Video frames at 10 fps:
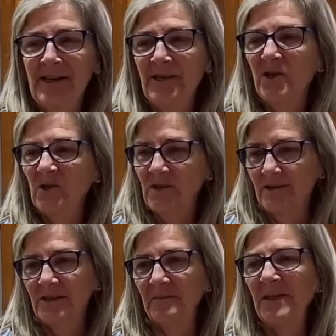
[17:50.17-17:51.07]
So
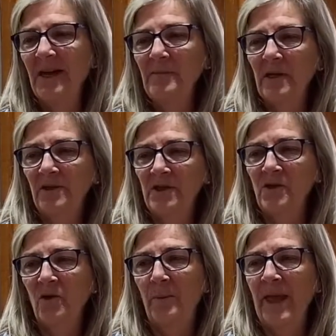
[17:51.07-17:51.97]
sometimes I'll just
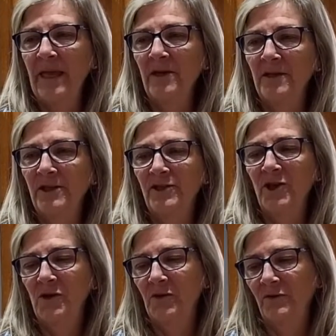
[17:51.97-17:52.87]
throw a pan on the
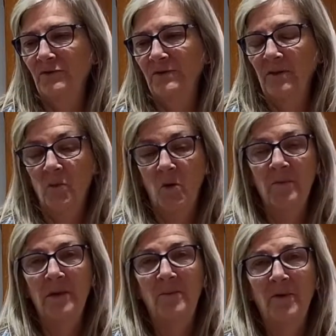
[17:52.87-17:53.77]
stove and warm
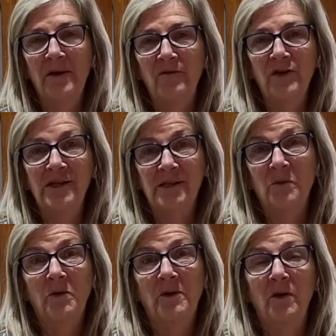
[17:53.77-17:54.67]
up whatever it is I
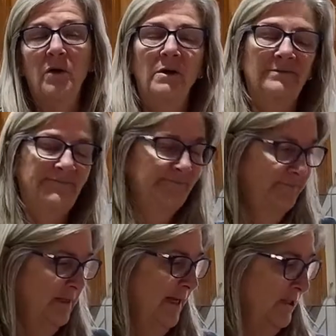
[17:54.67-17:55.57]
want. Or
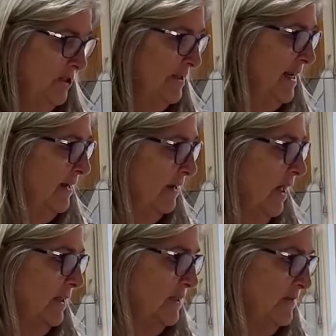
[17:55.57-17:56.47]
like just now,
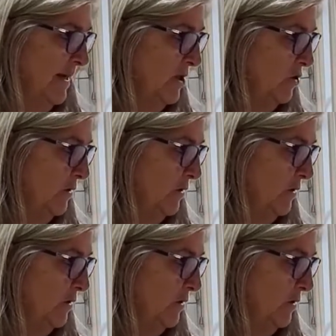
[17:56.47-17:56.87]
I'll just make a new